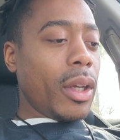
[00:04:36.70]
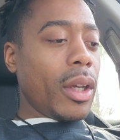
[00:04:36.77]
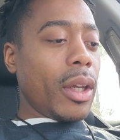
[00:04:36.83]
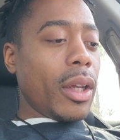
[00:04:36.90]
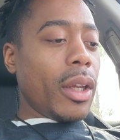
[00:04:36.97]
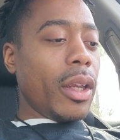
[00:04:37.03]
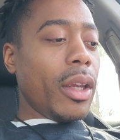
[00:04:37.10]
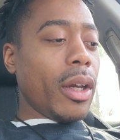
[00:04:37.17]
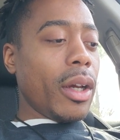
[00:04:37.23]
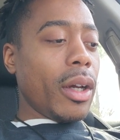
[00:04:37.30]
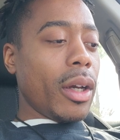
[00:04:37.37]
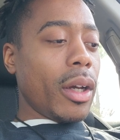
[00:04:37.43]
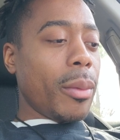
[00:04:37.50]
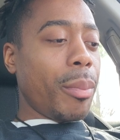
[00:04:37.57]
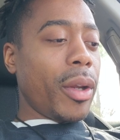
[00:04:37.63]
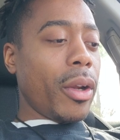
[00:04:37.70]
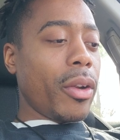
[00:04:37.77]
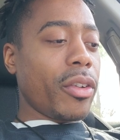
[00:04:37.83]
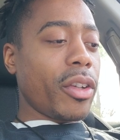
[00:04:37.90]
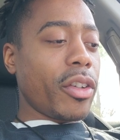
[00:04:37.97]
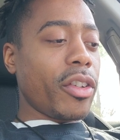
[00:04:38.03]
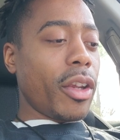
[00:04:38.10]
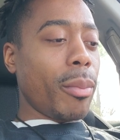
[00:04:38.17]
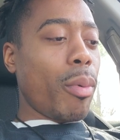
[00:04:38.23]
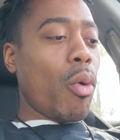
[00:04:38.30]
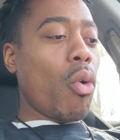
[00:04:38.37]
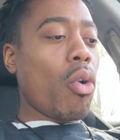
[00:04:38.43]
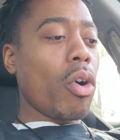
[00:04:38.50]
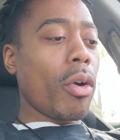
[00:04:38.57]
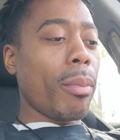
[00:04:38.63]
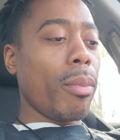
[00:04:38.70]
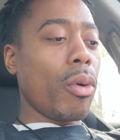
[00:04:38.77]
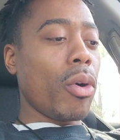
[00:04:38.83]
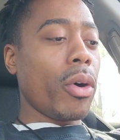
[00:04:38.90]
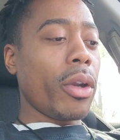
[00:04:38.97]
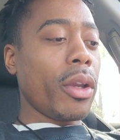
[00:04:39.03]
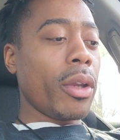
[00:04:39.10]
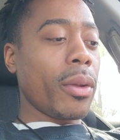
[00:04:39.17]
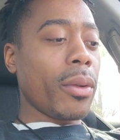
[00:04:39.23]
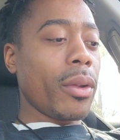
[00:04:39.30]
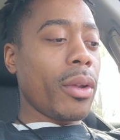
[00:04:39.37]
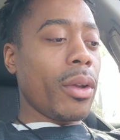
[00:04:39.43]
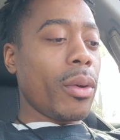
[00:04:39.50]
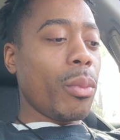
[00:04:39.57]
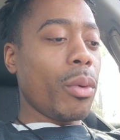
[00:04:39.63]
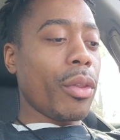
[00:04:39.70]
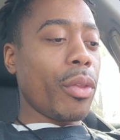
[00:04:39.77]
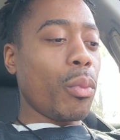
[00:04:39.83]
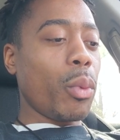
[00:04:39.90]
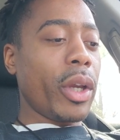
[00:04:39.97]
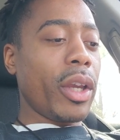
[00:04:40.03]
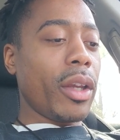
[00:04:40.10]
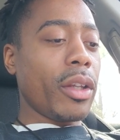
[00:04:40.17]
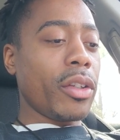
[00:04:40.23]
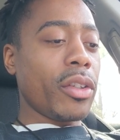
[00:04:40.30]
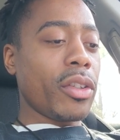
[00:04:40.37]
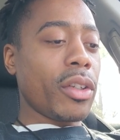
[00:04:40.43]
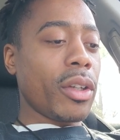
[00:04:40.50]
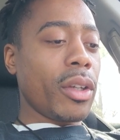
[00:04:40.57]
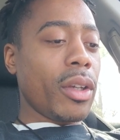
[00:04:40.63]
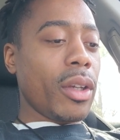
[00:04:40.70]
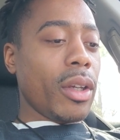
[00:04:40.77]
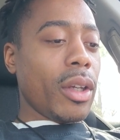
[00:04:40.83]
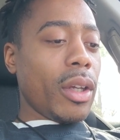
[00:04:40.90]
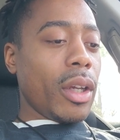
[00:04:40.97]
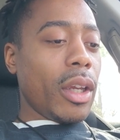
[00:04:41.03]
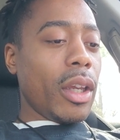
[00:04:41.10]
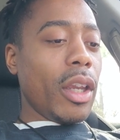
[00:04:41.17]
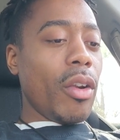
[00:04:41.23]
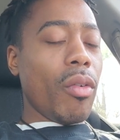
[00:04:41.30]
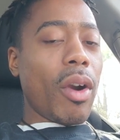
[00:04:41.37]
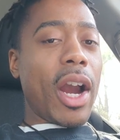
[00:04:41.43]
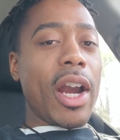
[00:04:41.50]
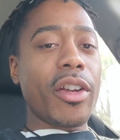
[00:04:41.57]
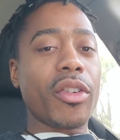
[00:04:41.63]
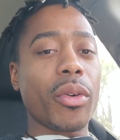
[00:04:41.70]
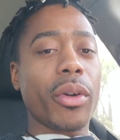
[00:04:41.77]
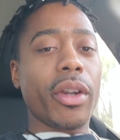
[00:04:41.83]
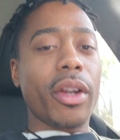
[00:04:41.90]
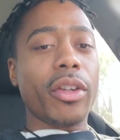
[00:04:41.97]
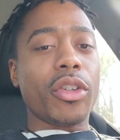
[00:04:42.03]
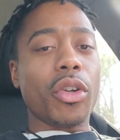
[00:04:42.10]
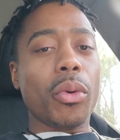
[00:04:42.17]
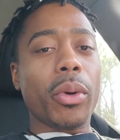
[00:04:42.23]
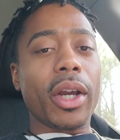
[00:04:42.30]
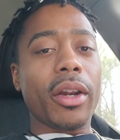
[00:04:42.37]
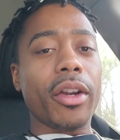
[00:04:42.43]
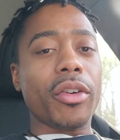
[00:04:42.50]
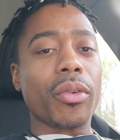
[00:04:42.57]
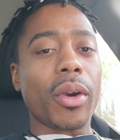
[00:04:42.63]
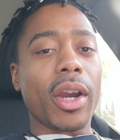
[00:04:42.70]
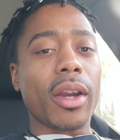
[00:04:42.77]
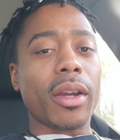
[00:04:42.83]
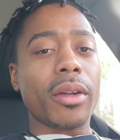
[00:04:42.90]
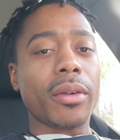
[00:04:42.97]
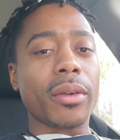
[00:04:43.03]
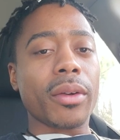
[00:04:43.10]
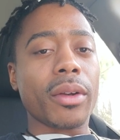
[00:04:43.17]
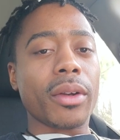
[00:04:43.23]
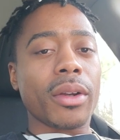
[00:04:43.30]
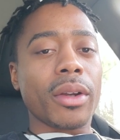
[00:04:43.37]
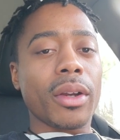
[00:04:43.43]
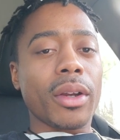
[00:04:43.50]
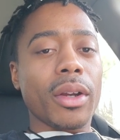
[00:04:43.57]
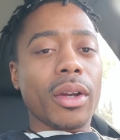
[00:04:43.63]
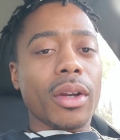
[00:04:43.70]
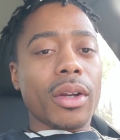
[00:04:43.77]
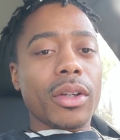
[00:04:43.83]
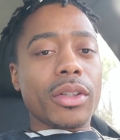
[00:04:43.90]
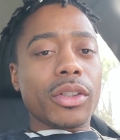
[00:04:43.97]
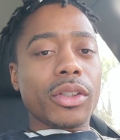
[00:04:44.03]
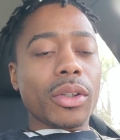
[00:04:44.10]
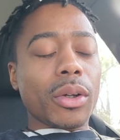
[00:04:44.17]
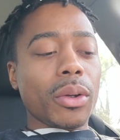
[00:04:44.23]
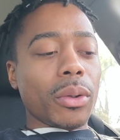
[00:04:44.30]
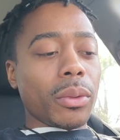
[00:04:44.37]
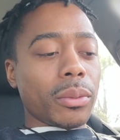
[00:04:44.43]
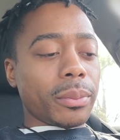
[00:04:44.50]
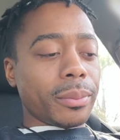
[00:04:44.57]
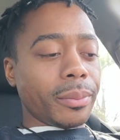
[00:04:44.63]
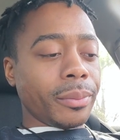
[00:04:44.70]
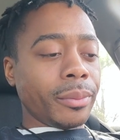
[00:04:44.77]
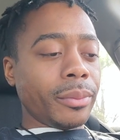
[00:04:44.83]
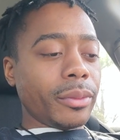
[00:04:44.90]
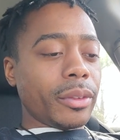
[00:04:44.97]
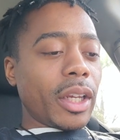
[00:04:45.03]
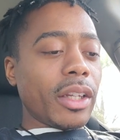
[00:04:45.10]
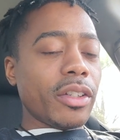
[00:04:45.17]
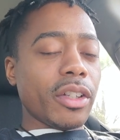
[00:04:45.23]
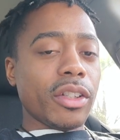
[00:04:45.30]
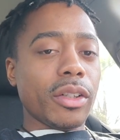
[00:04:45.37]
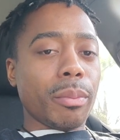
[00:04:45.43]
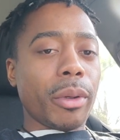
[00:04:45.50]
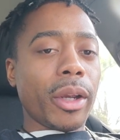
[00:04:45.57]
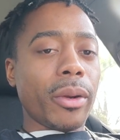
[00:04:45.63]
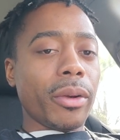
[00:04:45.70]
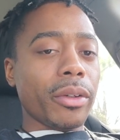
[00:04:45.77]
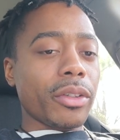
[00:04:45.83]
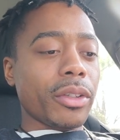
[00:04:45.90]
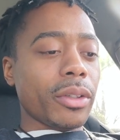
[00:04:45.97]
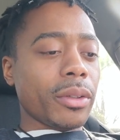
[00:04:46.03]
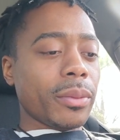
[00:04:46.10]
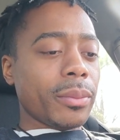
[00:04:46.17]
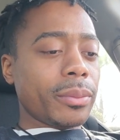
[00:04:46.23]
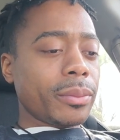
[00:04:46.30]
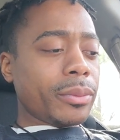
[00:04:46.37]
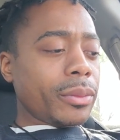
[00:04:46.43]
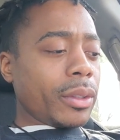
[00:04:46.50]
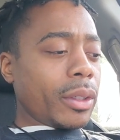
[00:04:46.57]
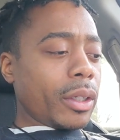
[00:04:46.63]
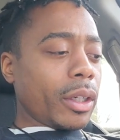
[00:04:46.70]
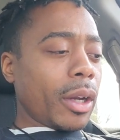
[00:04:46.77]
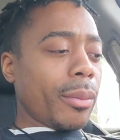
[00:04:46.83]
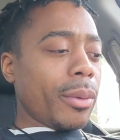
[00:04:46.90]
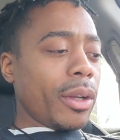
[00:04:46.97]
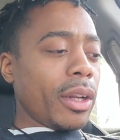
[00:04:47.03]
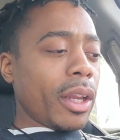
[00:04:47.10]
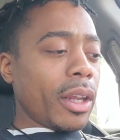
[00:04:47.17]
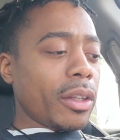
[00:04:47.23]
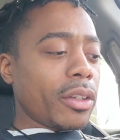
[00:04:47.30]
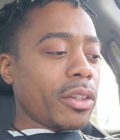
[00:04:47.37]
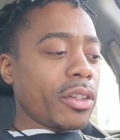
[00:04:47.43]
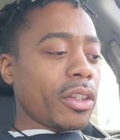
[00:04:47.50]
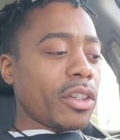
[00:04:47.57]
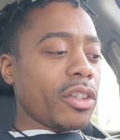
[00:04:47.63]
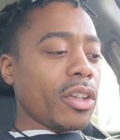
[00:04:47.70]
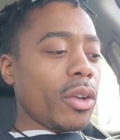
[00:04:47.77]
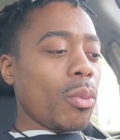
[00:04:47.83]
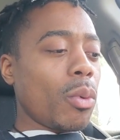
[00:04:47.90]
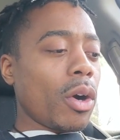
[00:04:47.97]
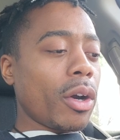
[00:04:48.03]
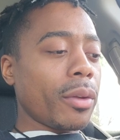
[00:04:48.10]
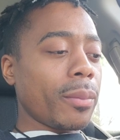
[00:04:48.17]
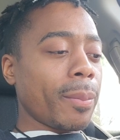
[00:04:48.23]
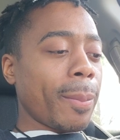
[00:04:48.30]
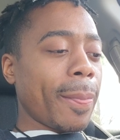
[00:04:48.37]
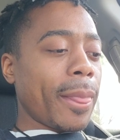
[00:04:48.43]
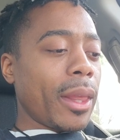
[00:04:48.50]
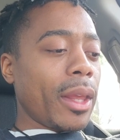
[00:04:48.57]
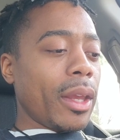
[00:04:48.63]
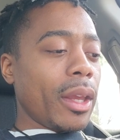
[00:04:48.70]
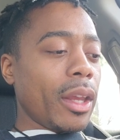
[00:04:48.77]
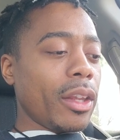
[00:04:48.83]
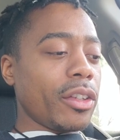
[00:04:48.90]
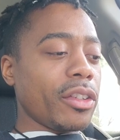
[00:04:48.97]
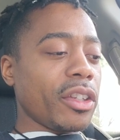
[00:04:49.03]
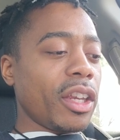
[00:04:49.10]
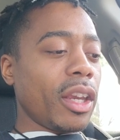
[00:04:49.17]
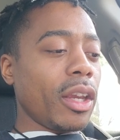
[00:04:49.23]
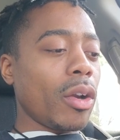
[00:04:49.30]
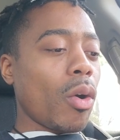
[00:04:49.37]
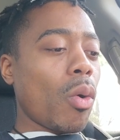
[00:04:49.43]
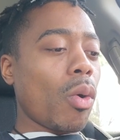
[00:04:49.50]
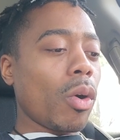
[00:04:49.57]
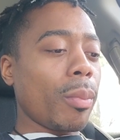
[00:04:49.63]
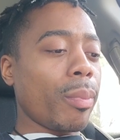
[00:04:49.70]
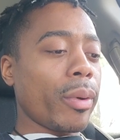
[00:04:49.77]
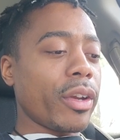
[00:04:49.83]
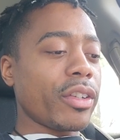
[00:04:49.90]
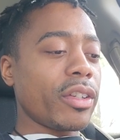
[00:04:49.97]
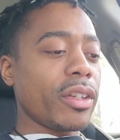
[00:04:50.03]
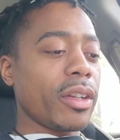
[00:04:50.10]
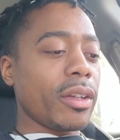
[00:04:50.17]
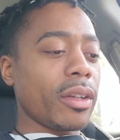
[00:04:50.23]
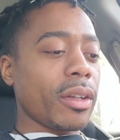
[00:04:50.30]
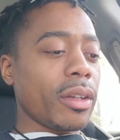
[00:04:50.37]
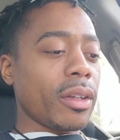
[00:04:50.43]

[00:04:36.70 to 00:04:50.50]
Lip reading: He appears as a poor boy with wings, and he rides on a two-headed dragon. So that's his appearance. Coming in at 61 is King or President